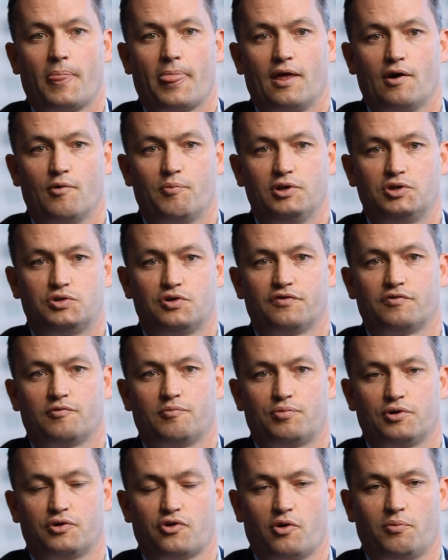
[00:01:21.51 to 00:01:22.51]
it'll be driven
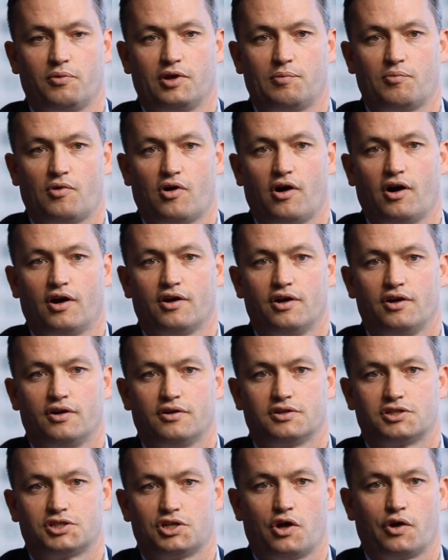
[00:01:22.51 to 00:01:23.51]
predominantly by
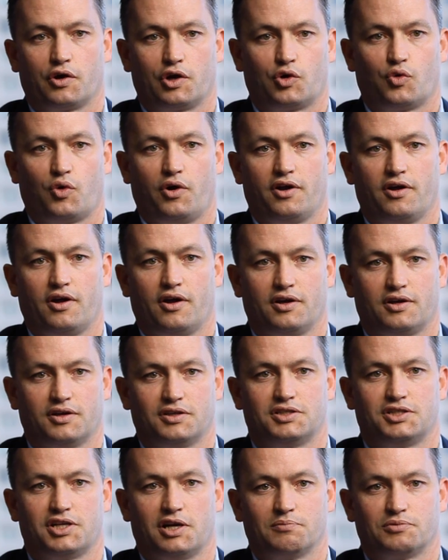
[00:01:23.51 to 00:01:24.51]
slowing credit and
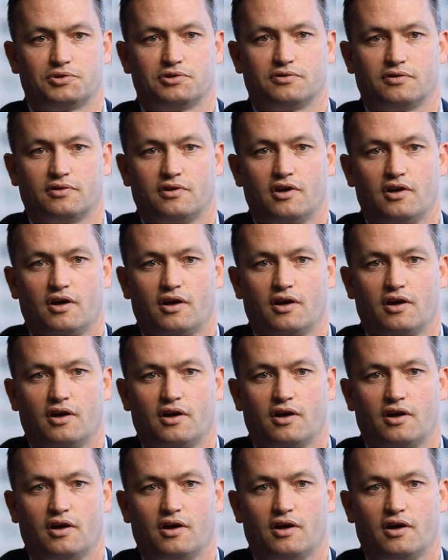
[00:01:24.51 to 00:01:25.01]
consumption